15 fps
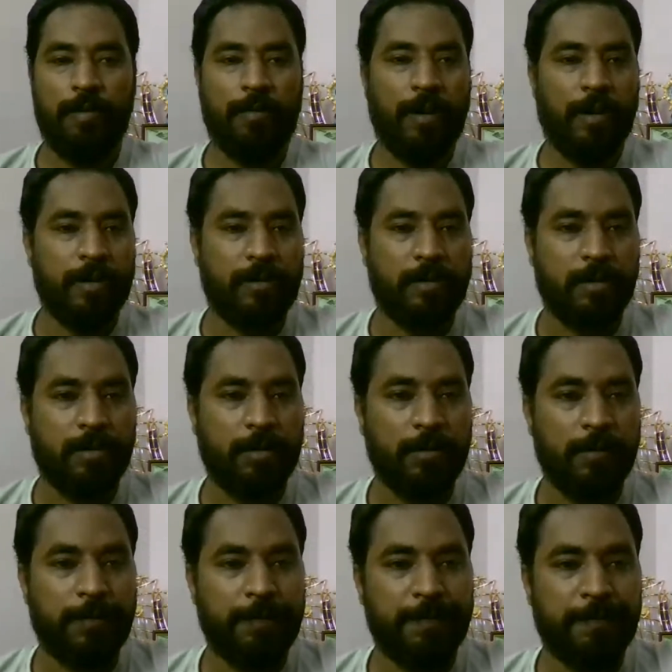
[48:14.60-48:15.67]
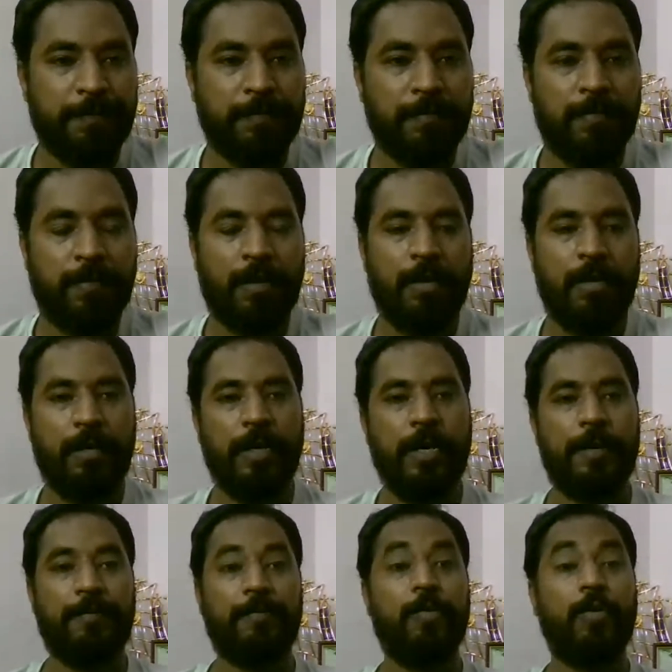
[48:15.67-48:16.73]
Right. So
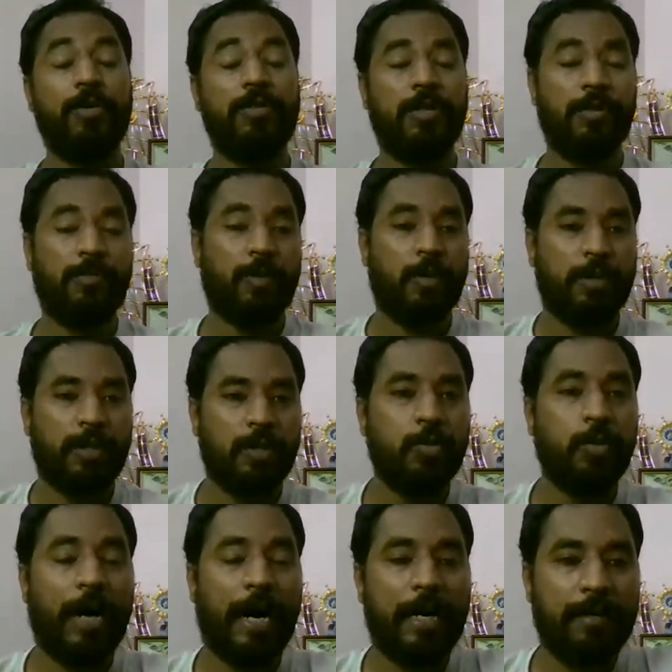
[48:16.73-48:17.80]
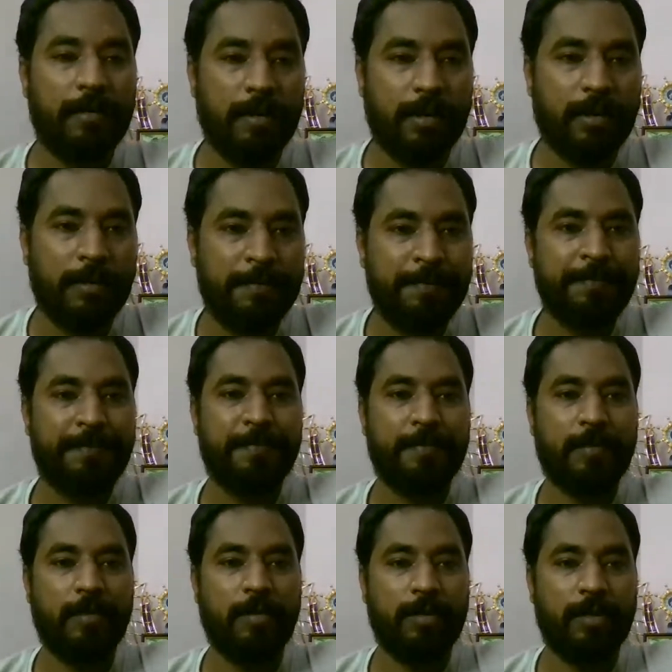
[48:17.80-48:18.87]
yeah, also wanted to add
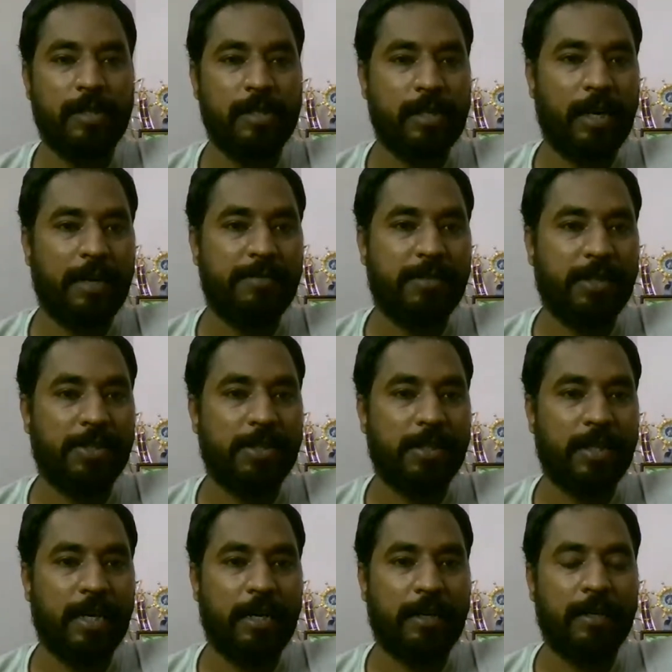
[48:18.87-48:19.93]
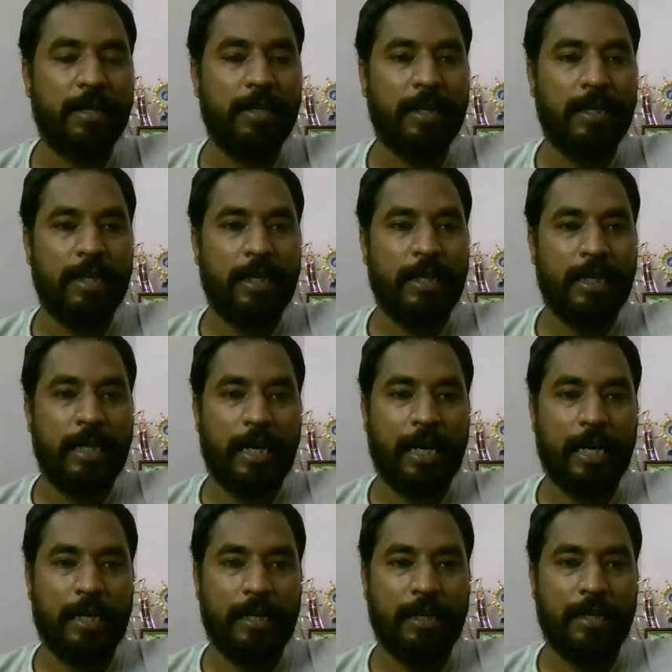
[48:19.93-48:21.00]
on this live session that
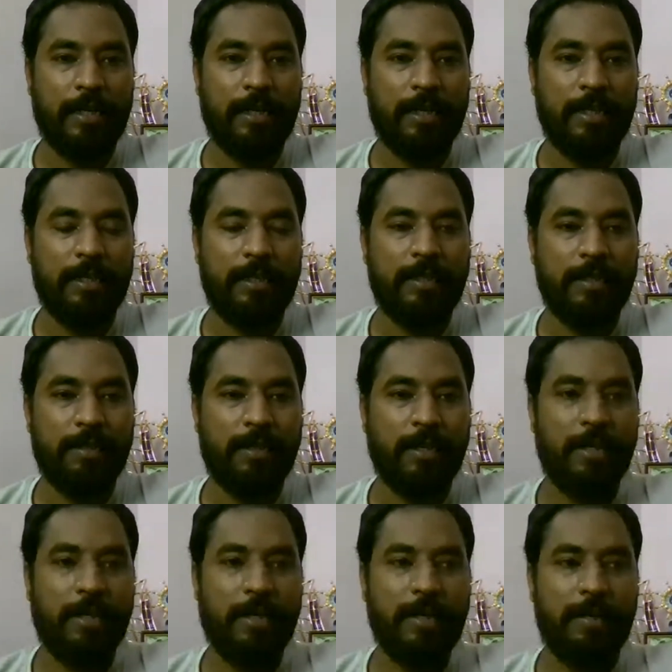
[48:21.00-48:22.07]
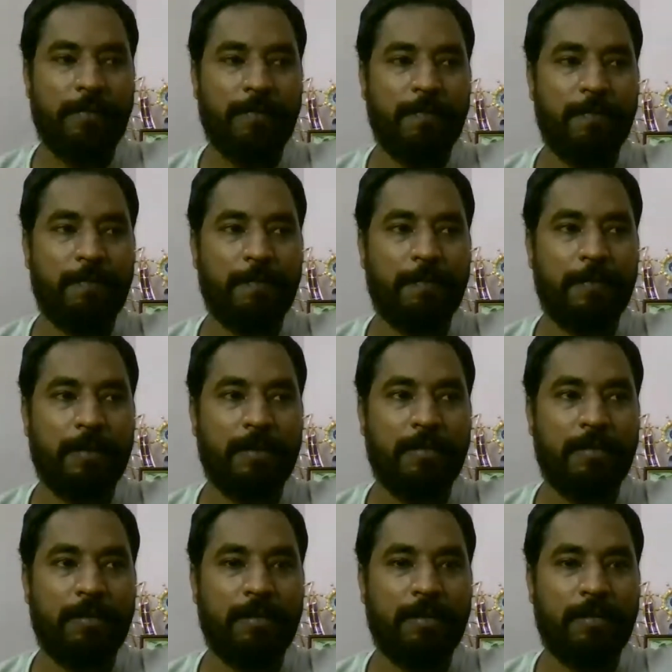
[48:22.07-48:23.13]
I recently
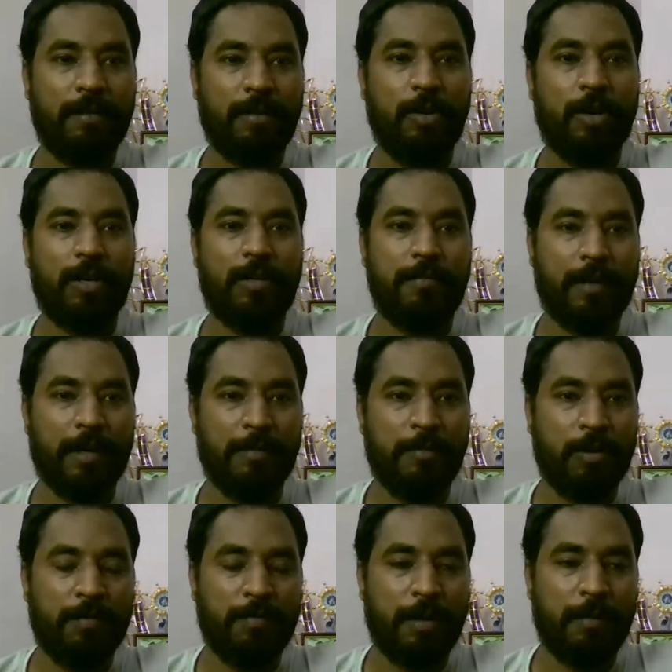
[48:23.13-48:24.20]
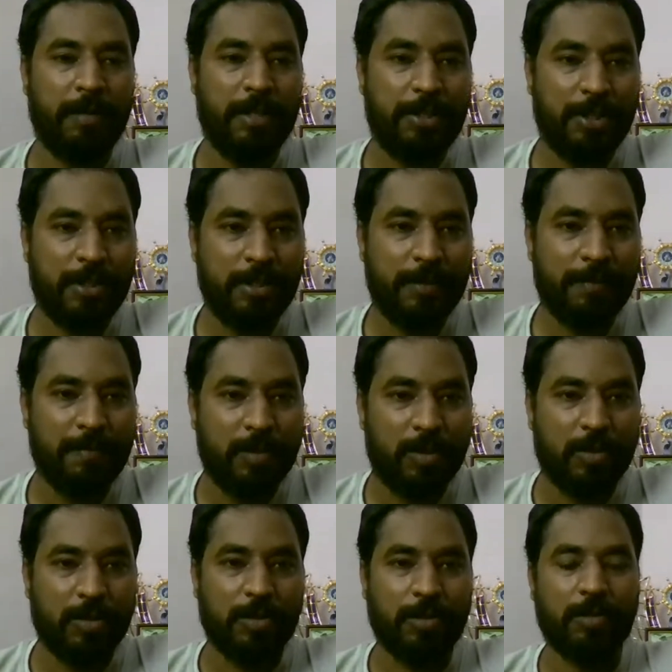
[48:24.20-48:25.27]
got my book published.
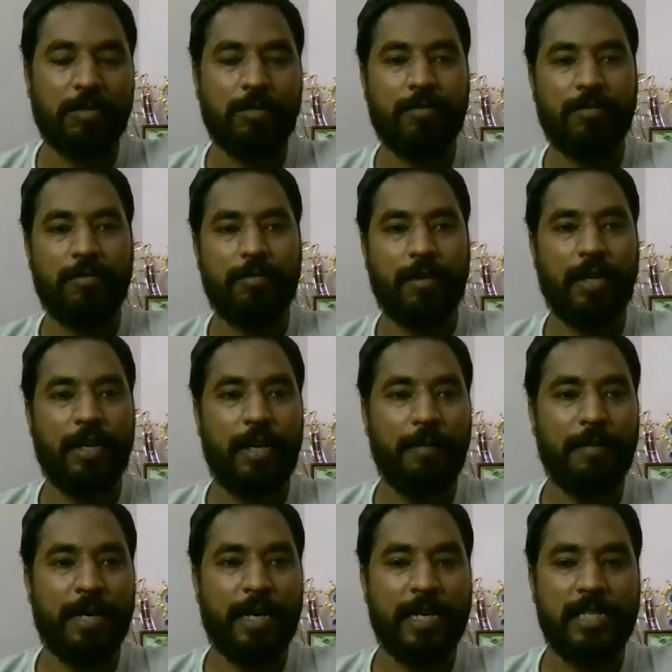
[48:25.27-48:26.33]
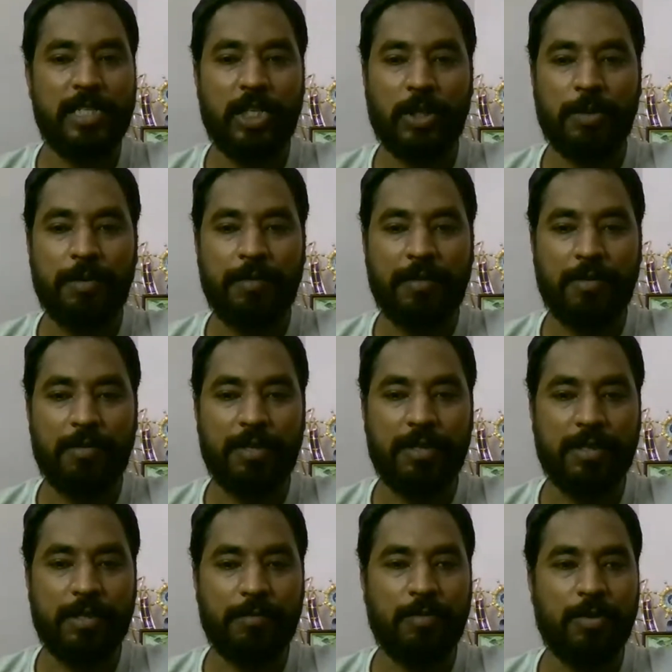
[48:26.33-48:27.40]
So finally, my ISTQB
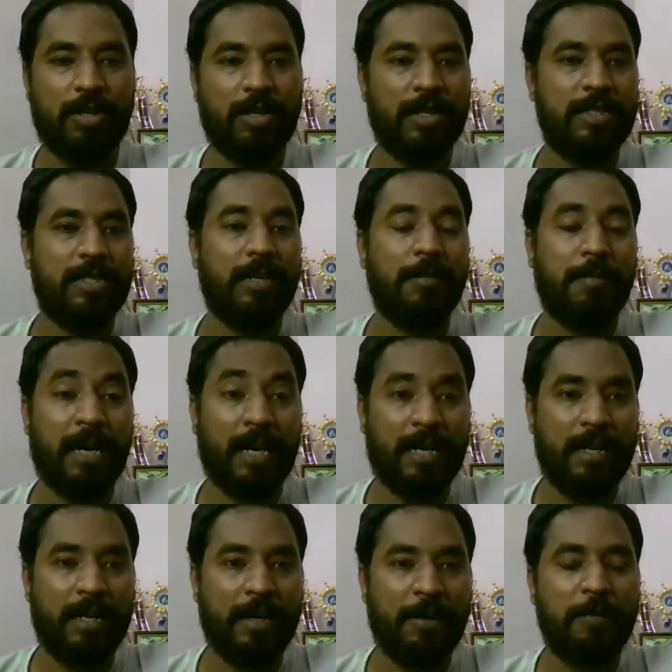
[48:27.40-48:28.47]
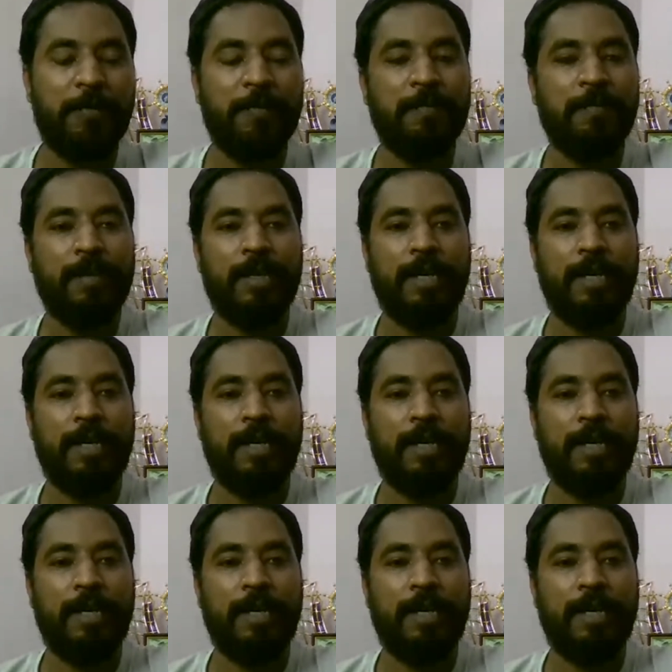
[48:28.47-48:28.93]
Foundation book is in market now.